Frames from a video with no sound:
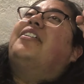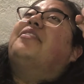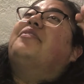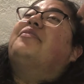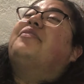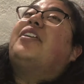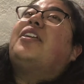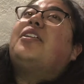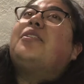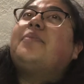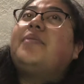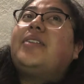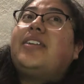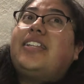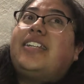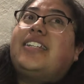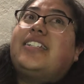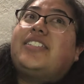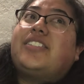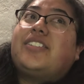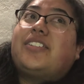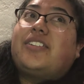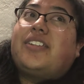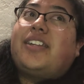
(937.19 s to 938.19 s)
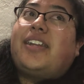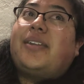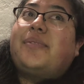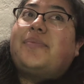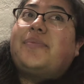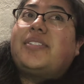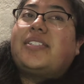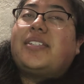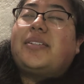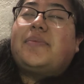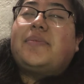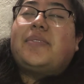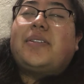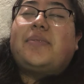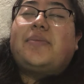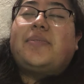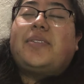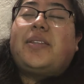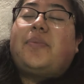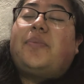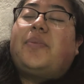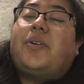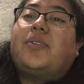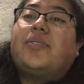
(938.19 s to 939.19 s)
Follow me on Instagram. Sometimes
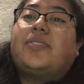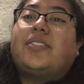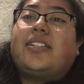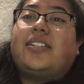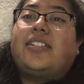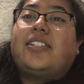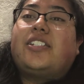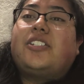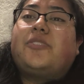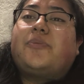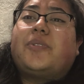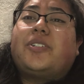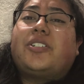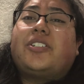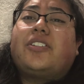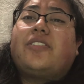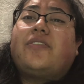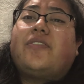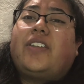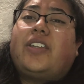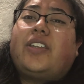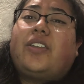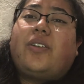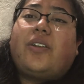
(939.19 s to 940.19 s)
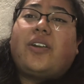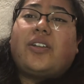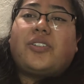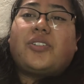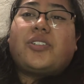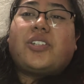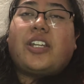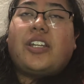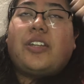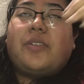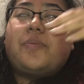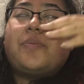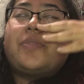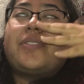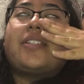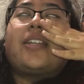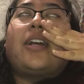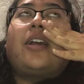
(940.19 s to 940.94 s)
I post on there, especially if I go on trips.